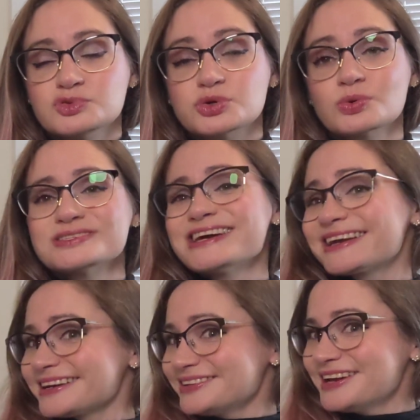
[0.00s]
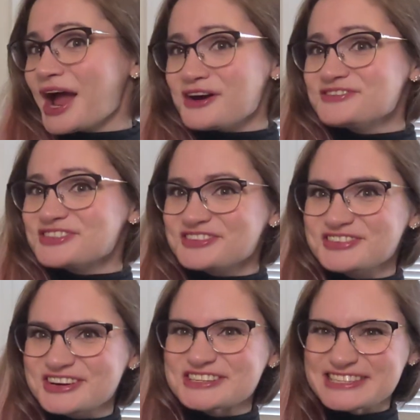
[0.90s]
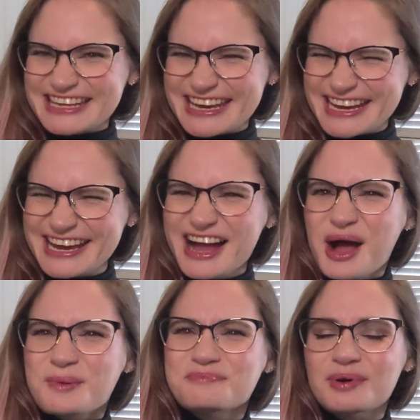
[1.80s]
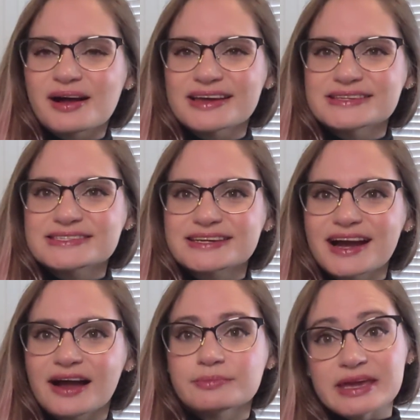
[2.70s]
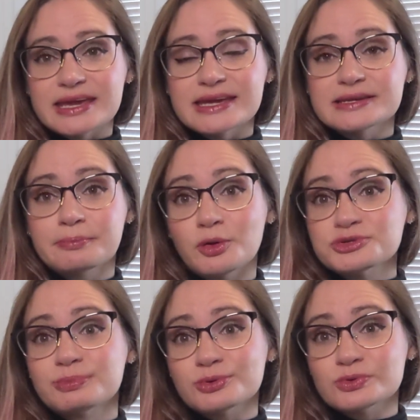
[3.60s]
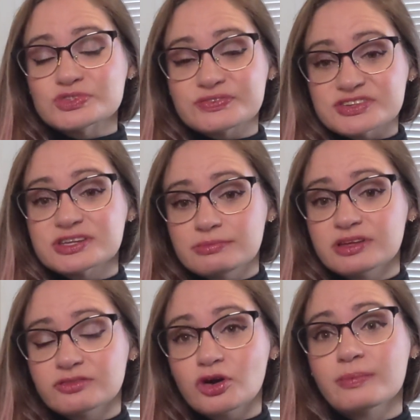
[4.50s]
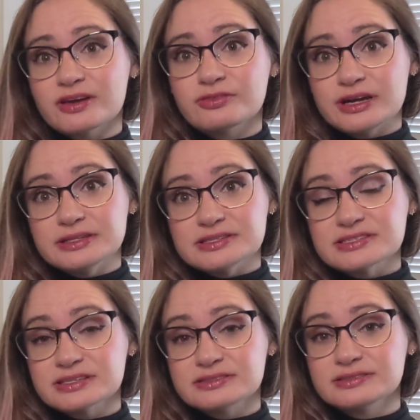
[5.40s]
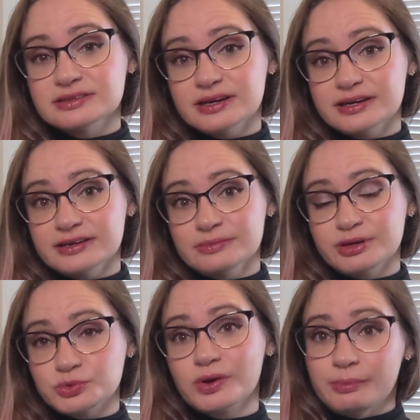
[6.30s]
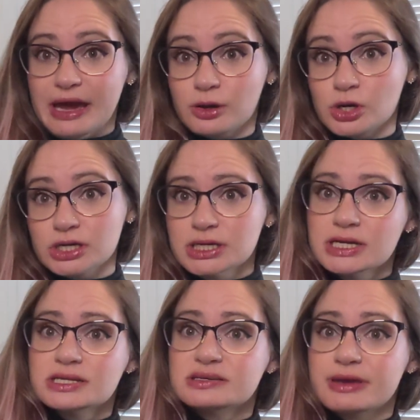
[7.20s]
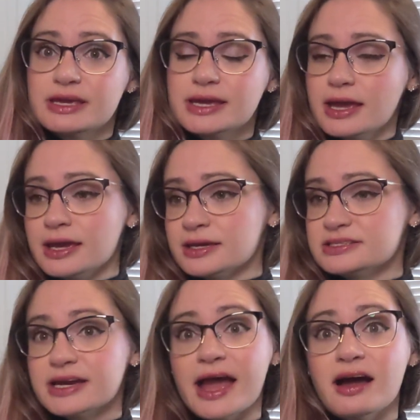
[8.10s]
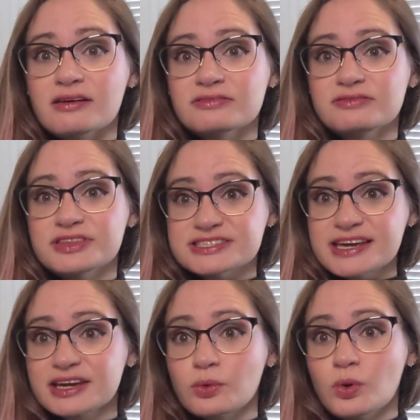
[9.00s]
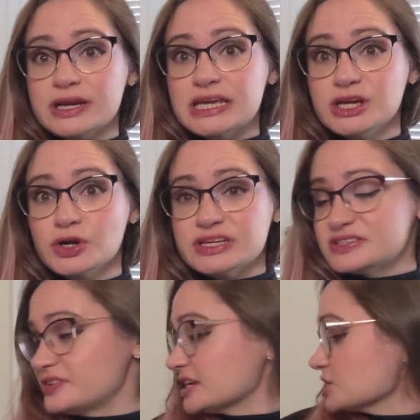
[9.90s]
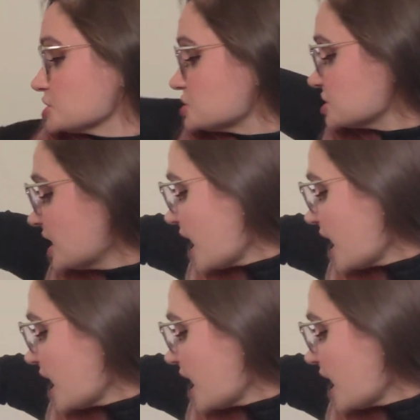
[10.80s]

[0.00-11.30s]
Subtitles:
I don't technically have the first thing, but I made multiples of the same thing for all my friends. I picked one pattern to make, and I have the second one here is finished.